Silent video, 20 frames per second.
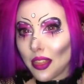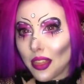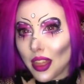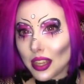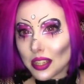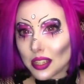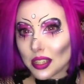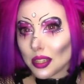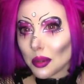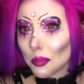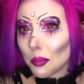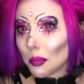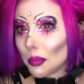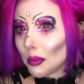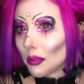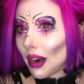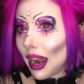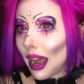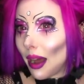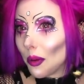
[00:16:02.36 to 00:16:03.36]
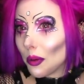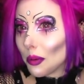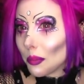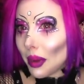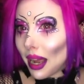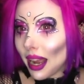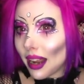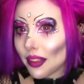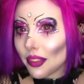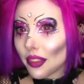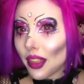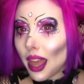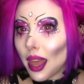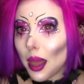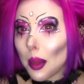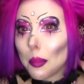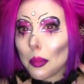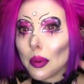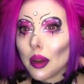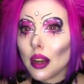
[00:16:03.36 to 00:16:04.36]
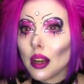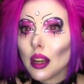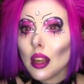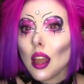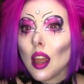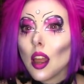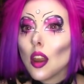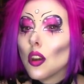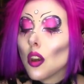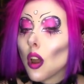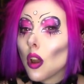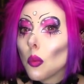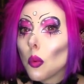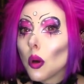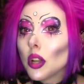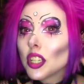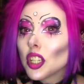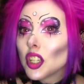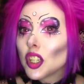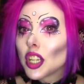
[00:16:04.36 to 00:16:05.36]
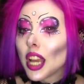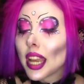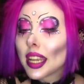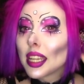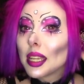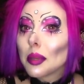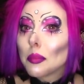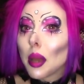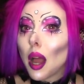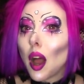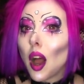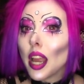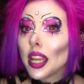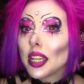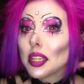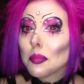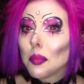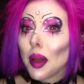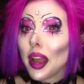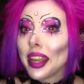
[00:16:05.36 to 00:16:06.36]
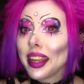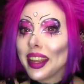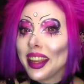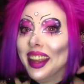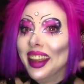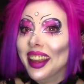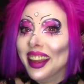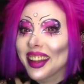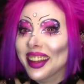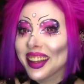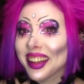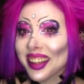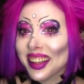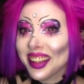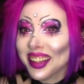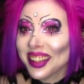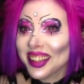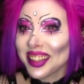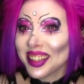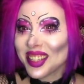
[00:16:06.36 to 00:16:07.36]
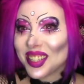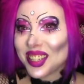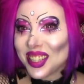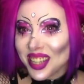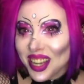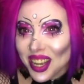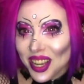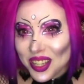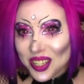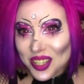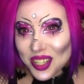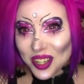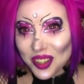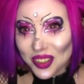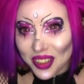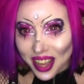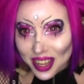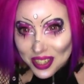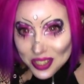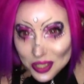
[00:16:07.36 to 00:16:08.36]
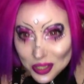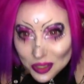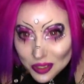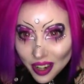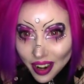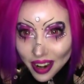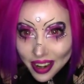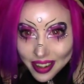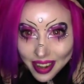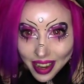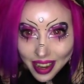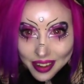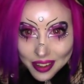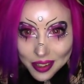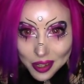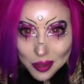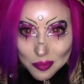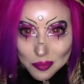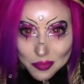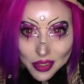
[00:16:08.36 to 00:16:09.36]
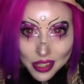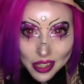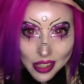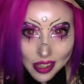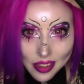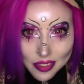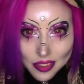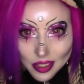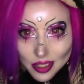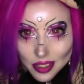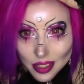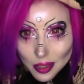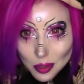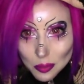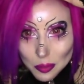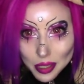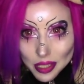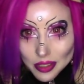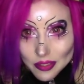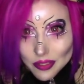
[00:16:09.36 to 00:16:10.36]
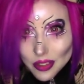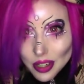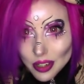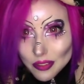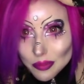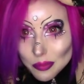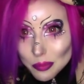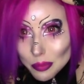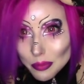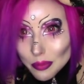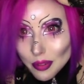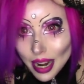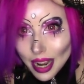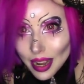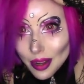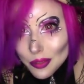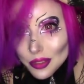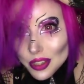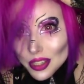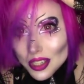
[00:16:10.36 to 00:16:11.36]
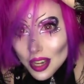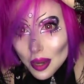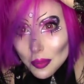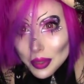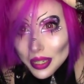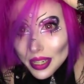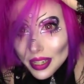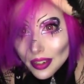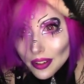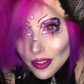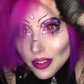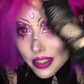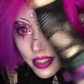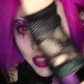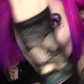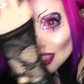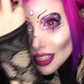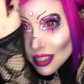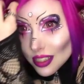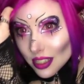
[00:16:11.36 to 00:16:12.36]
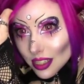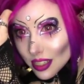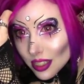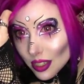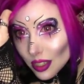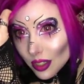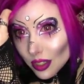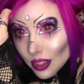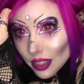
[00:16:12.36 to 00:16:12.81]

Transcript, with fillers: there's some brown back there, but no one's checking behind my ears, so that's all right. And the little bit of brown that's up here is